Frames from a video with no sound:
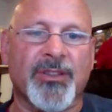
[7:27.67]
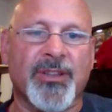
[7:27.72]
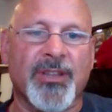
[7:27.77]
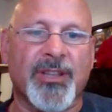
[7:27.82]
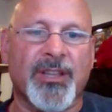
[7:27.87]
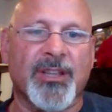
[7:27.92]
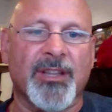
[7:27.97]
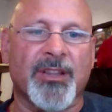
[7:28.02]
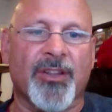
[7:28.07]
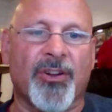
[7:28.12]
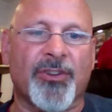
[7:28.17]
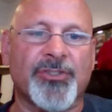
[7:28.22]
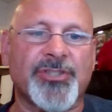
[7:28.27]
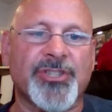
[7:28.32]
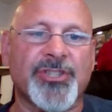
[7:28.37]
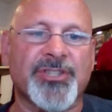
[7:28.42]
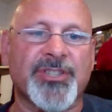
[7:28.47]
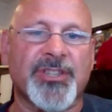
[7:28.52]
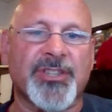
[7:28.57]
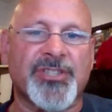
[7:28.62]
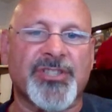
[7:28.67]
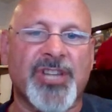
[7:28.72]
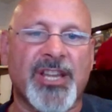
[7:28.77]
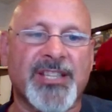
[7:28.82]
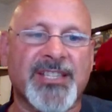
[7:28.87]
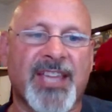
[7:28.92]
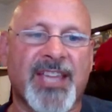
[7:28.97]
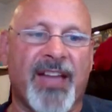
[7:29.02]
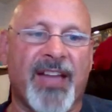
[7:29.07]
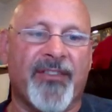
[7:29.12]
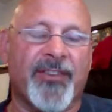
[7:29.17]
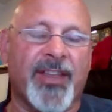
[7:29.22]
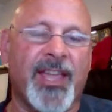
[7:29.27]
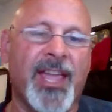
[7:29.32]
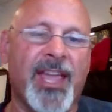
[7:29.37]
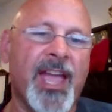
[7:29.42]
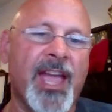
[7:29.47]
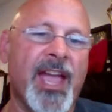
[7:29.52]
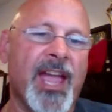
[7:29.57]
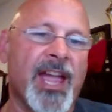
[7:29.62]
enlarges the chest
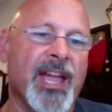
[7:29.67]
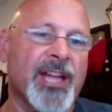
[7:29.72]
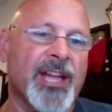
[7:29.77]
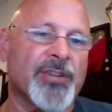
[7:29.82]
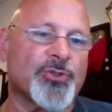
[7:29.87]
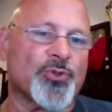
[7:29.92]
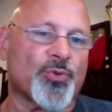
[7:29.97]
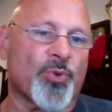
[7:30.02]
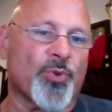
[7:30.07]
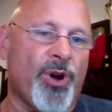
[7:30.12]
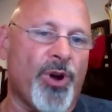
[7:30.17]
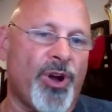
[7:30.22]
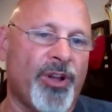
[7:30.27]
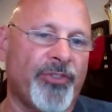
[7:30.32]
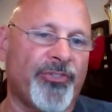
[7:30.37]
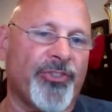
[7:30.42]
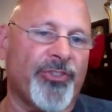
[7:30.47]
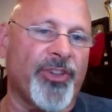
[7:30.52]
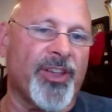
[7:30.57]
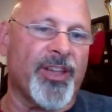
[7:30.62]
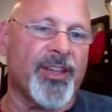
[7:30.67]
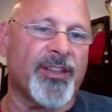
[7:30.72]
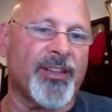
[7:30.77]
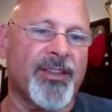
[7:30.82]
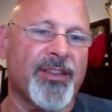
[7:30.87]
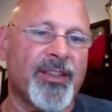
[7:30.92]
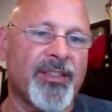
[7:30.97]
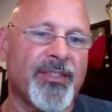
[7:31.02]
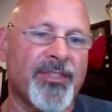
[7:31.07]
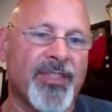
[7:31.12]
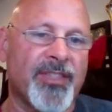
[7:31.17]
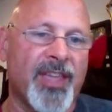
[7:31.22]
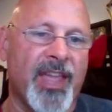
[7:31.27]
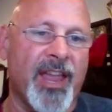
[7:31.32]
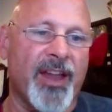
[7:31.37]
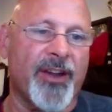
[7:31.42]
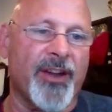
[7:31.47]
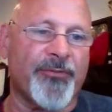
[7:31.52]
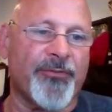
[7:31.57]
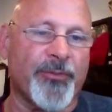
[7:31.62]
cavity and draws in
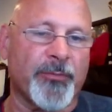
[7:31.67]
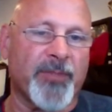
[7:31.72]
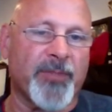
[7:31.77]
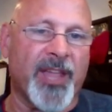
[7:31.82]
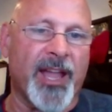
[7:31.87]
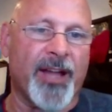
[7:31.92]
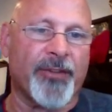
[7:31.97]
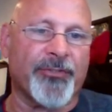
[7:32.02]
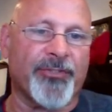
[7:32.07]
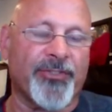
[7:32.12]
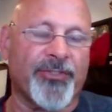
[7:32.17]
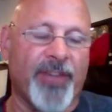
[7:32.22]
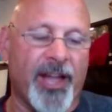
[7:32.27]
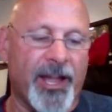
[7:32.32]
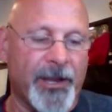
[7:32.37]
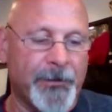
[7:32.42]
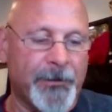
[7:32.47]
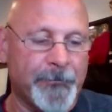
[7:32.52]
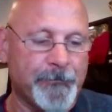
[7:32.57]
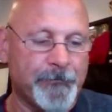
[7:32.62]
the air from the outside.